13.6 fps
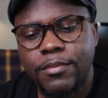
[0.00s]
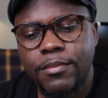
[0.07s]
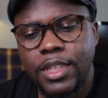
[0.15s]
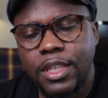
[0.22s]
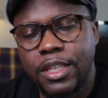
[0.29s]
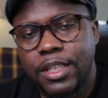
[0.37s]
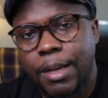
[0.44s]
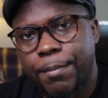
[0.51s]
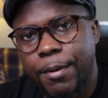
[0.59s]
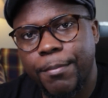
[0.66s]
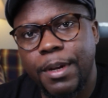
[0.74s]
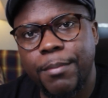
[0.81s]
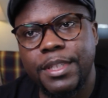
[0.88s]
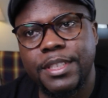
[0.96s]
The
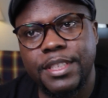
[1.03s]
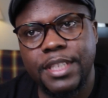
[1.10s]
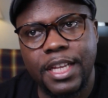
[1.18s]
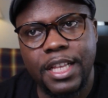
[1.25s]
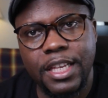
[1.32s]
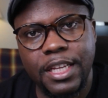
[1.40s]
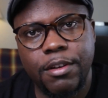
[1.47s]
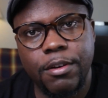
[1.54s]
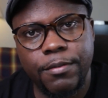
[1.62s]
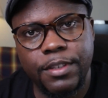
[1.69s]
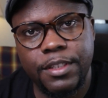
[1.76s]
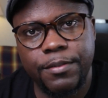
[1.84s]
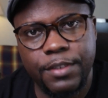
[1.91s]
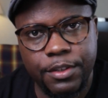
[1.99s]
problem is a clique of
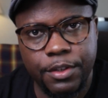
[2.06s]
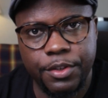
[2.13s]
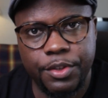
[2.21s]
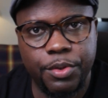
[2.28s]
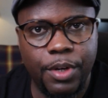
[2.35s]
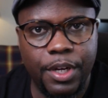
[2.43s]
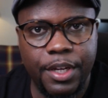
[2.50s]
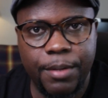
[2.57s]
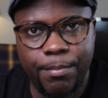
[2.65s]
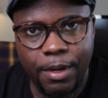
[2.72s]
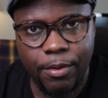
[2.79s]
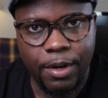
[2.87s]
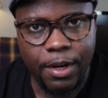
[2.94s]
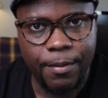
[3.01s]
individuals who are in
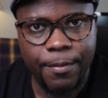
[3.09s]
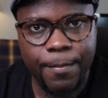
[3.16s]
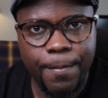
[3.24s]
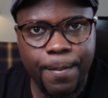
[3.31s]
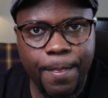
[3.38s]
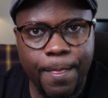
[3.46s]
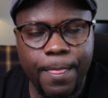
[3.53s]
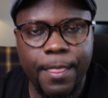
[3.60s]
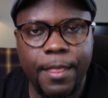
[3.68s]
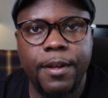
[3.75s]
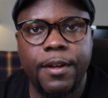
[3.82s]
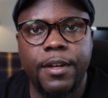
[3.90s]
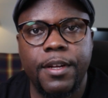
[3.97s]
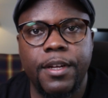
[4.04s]
power.
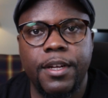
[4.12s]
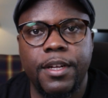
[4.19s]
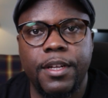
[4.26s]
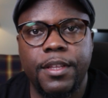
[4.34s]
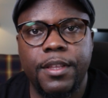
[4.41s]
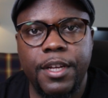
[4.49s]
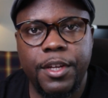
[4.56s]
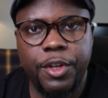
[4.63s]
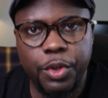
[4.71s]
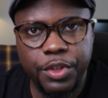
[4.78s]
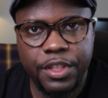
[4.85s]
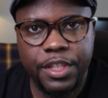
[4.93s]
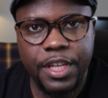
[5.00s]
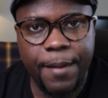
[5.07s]
They
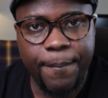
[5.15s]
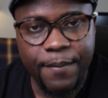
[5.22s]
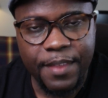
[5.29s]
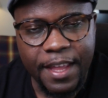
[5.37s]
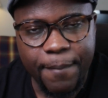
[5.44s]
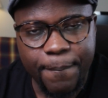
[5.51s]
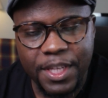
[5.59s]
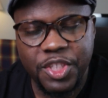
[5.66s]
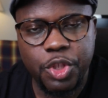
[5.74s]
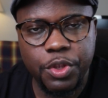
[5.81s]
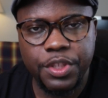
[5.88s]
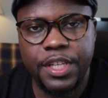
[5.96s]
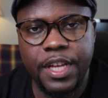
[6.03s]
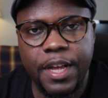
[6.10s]

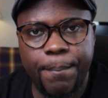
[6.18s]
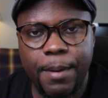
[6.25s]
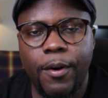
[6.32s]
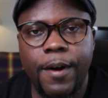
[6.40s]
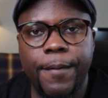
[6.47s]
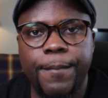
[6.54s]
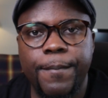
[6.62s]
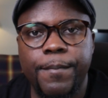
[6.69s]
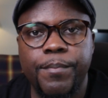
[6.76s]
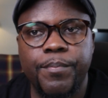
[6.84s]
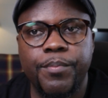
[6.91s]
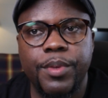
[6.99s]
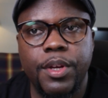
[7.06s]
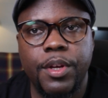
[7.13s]
misuse their power
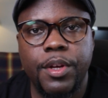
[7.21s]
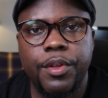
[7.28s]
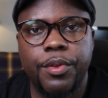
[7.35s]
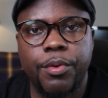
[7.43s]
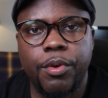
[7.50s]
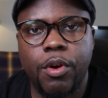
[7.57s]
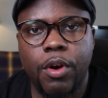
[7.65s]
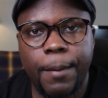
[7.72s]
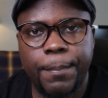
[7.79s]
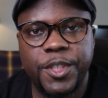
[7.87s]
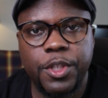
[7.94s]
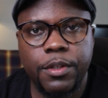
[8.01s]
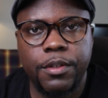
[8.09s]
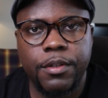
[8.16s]
through
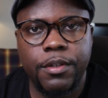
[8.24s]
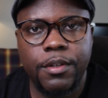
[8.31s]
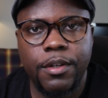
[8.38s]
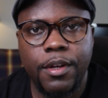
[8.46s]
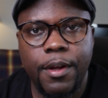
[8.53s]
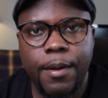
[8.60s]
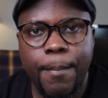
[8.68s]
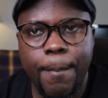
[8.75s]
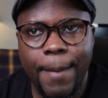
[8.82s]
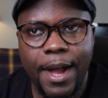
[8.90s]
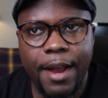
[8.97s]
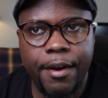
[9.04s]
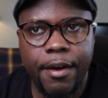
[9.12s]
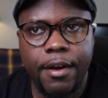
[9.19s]
corruption,
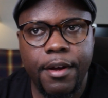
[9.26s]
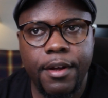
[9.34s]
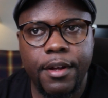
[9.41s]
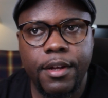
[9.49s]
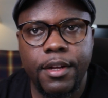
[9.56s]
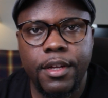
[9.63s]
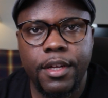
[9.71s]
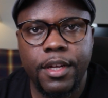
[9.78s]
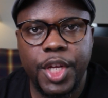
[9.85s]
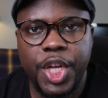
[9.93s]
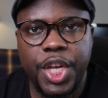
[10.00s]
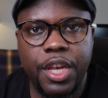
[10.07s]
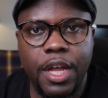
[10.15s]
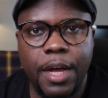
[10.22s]
murder,
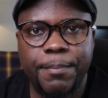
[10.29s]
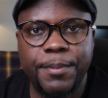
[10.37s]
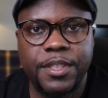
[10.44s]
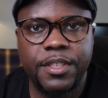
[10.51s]
kidnaps,